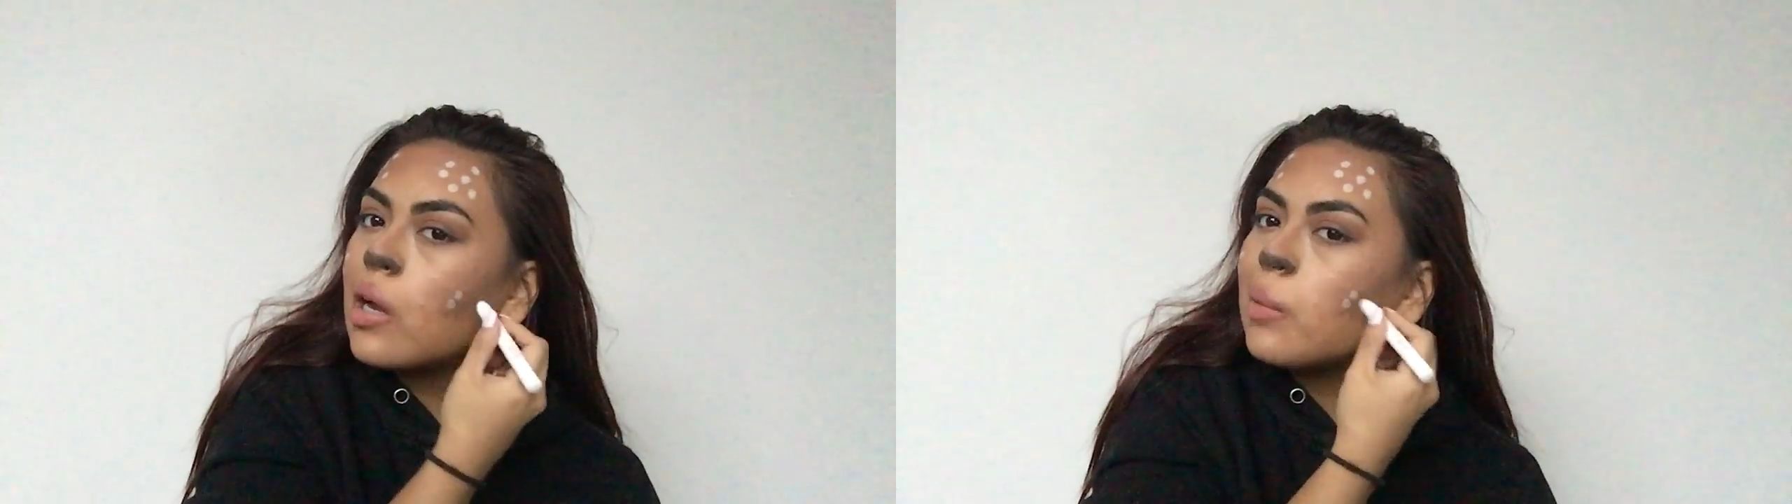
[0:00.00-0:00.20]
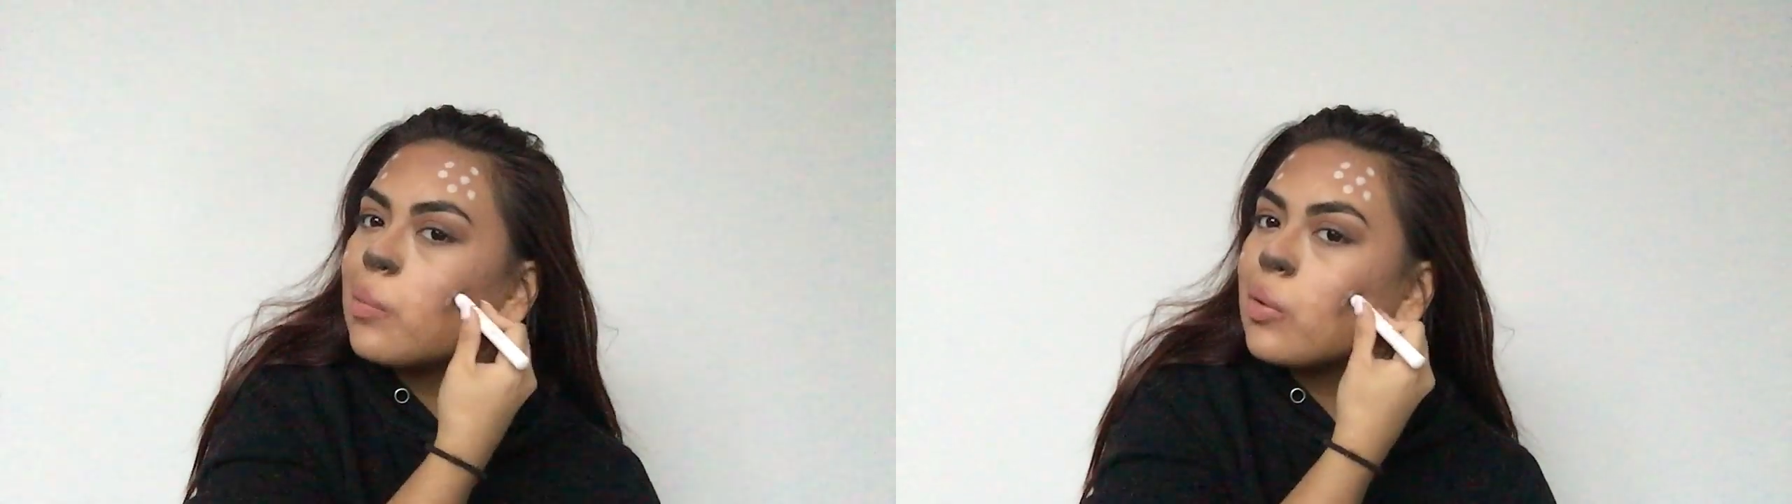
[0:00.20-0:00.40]

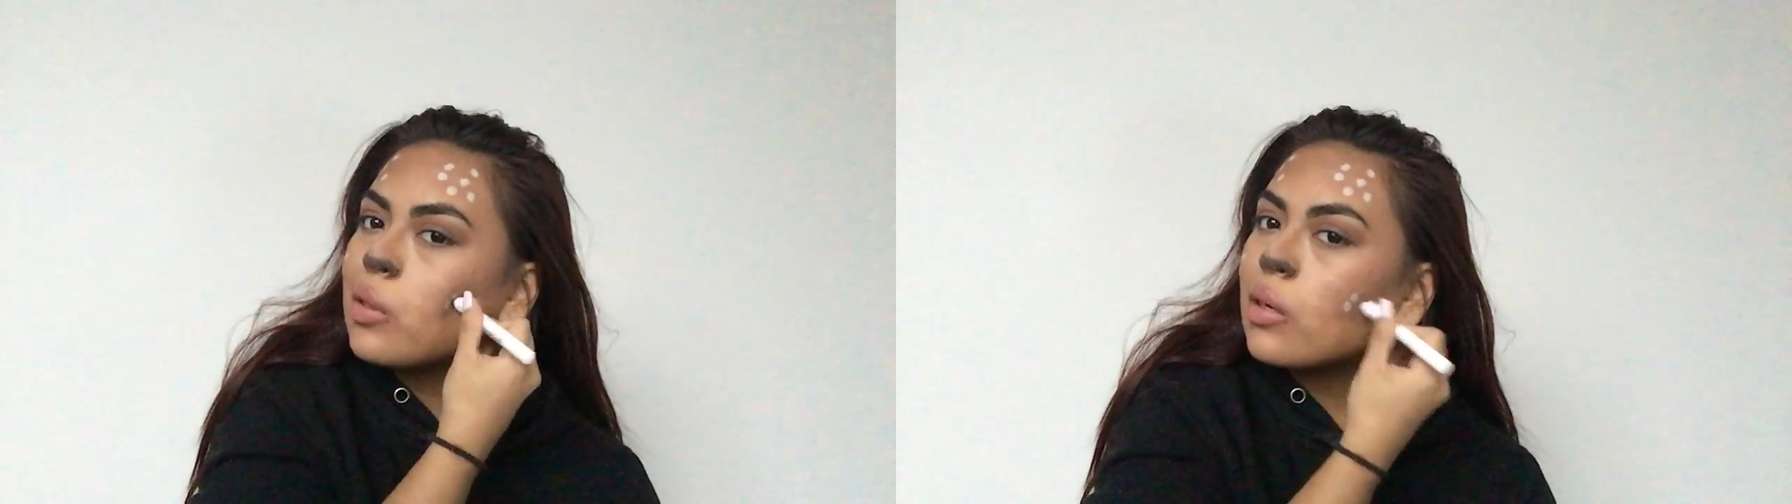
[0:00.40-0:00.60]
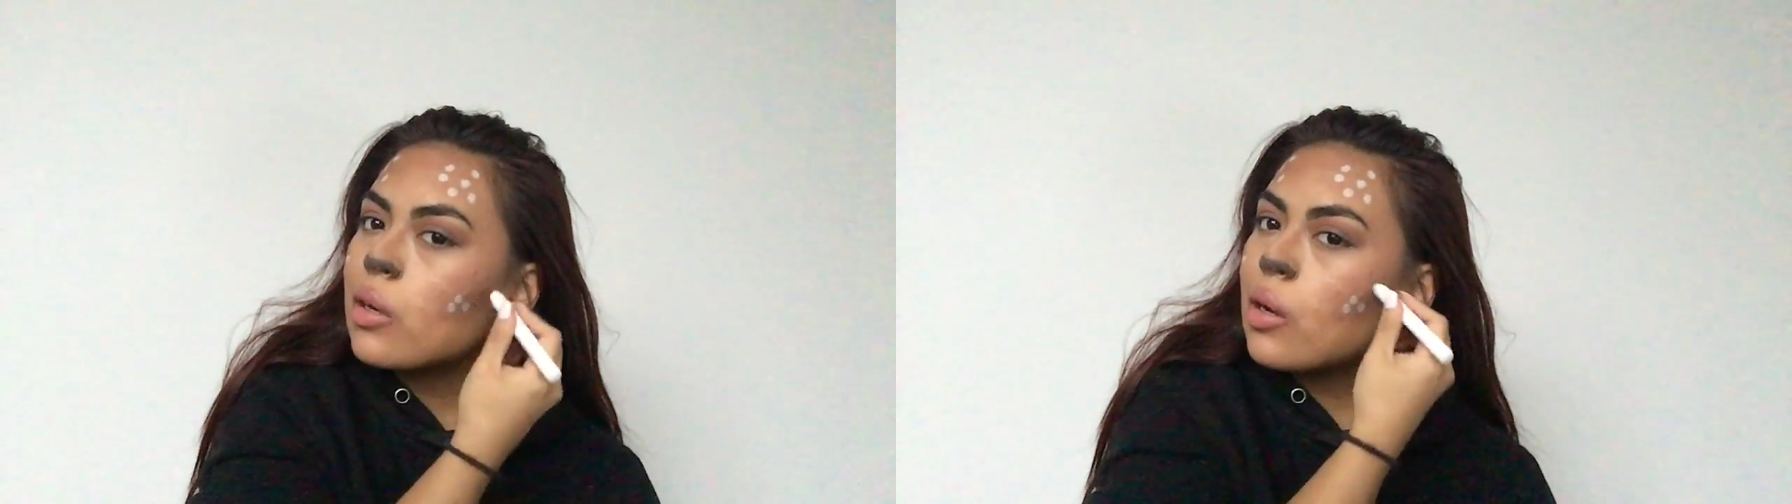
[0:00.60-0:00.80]
I
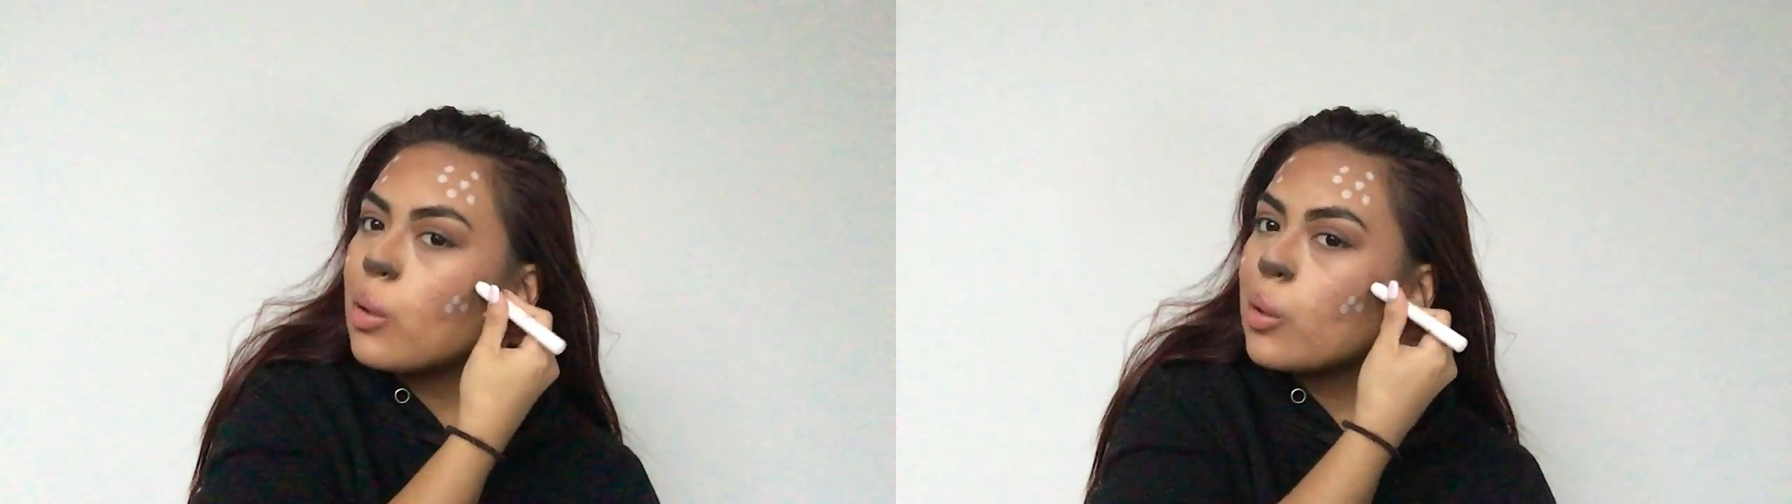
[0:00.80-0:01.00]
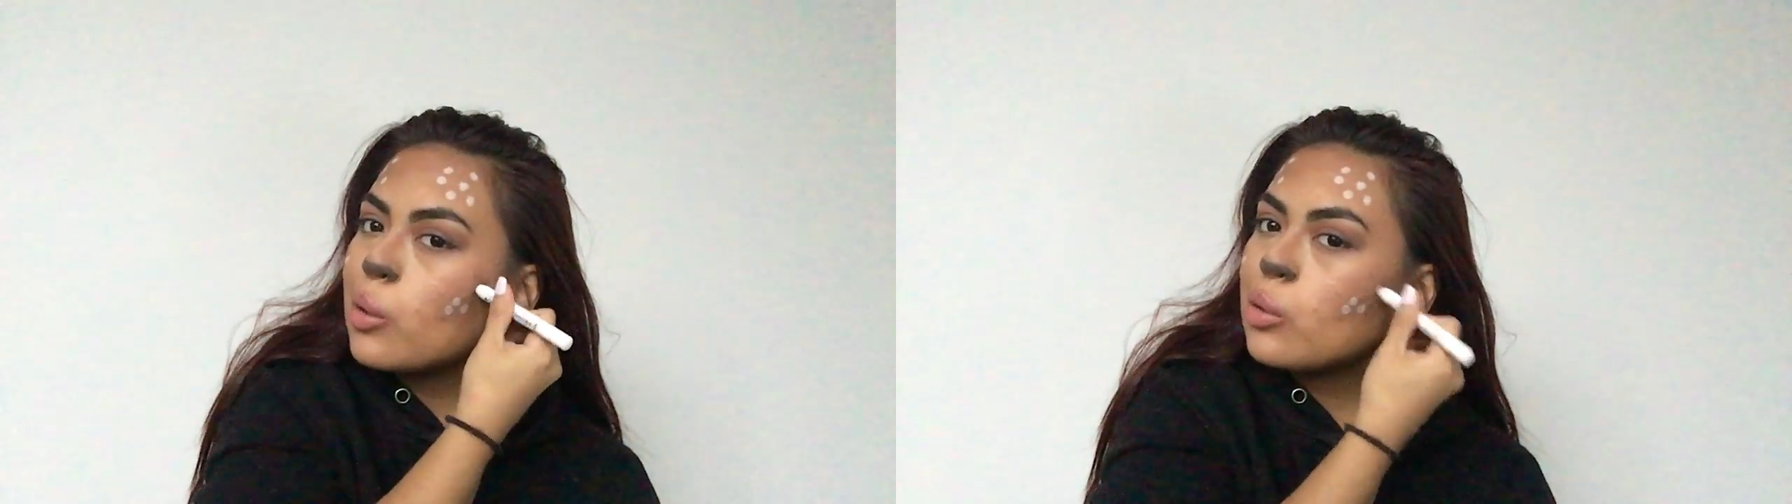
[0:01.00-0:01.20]
put the
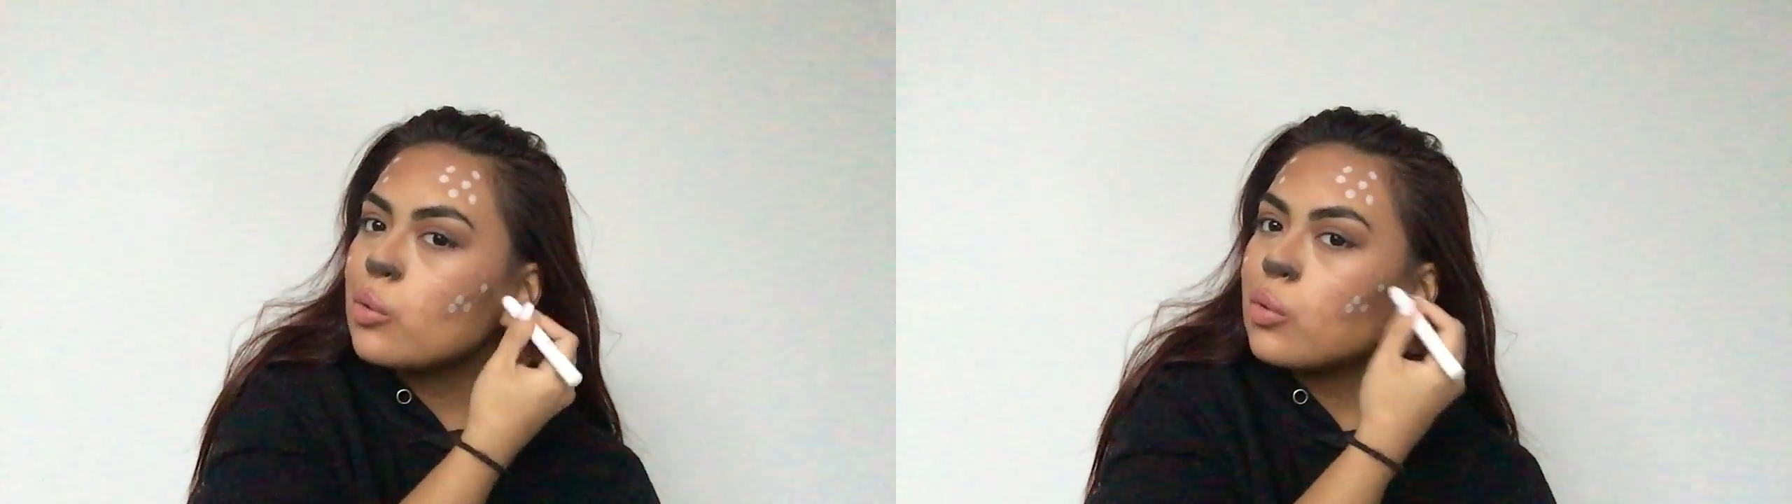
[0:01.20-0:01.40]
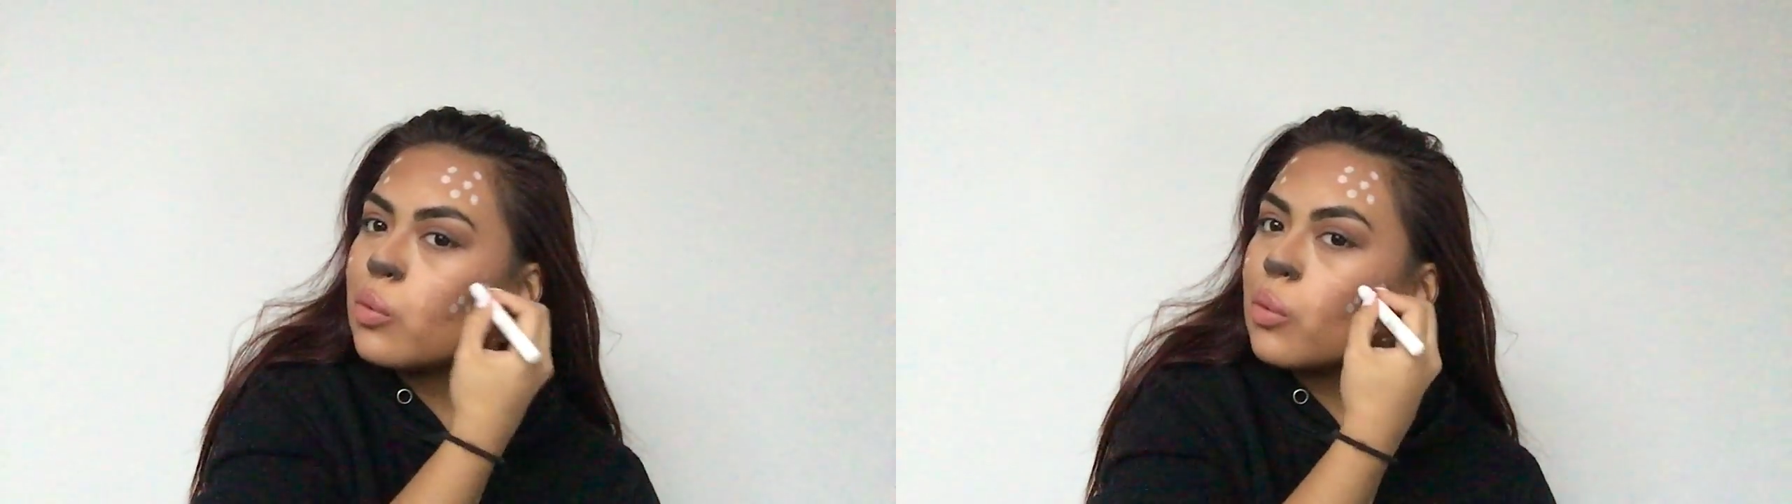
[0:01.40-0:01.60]

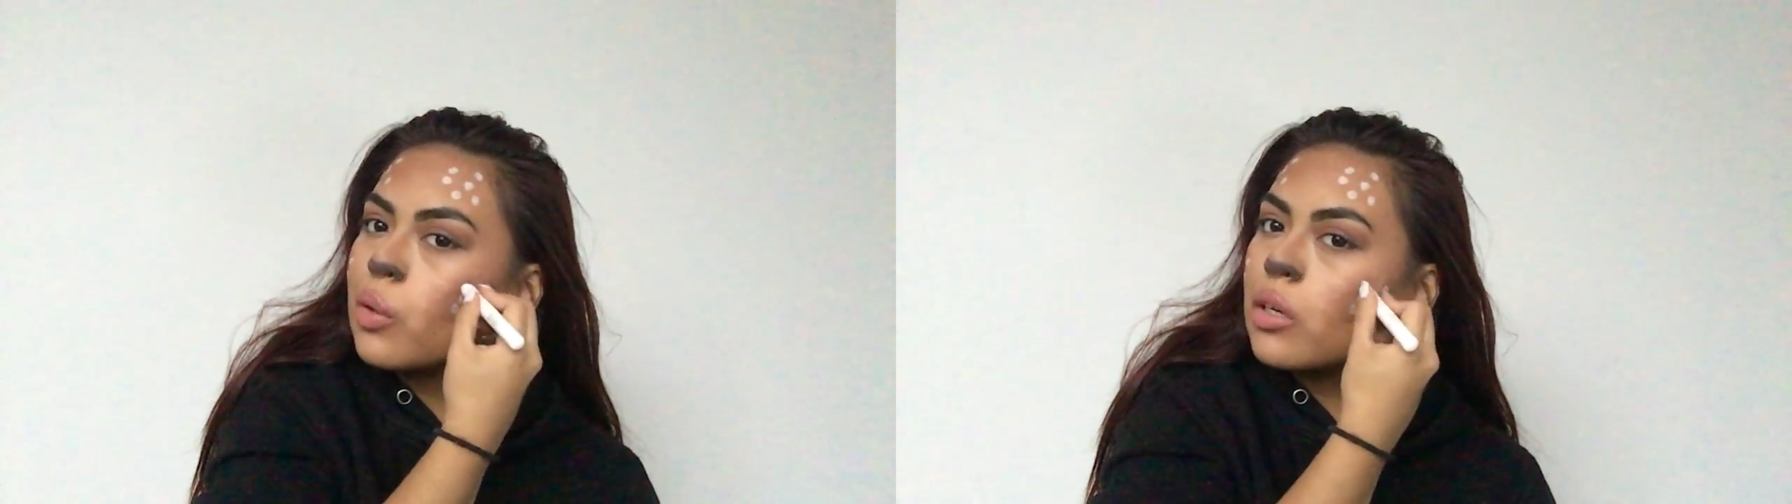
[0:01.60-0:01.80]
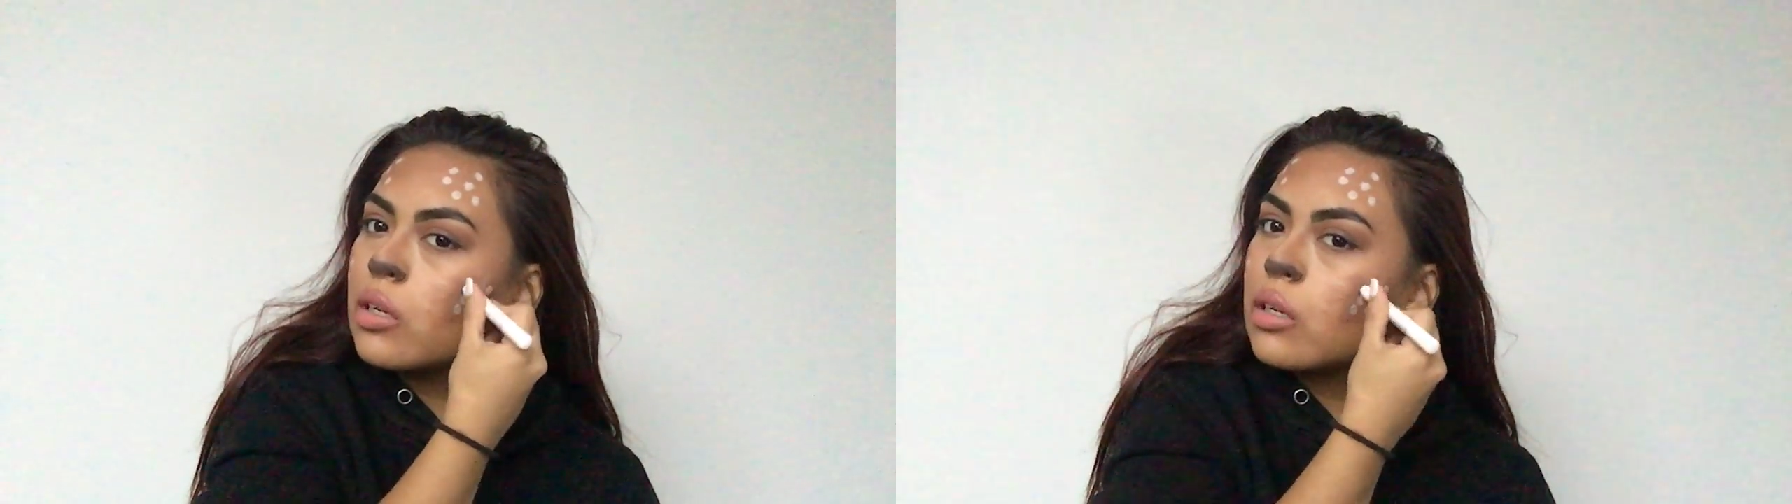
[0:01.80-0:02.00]

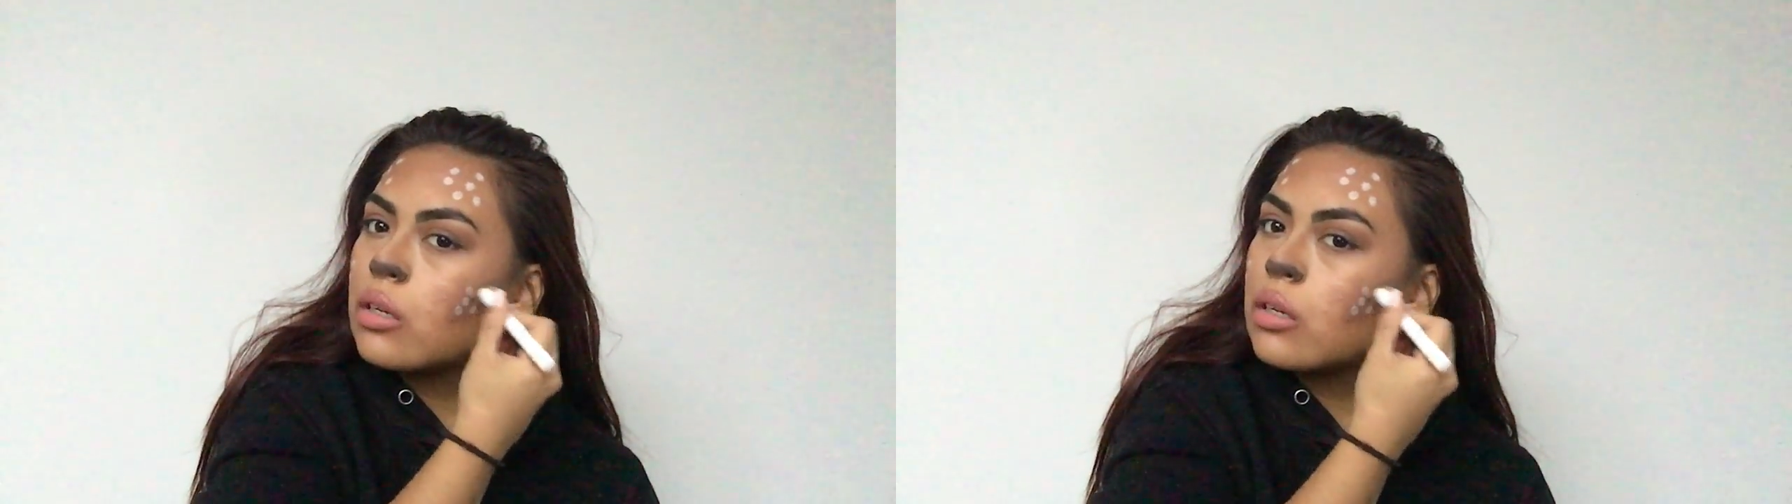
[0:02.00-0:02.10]
contour.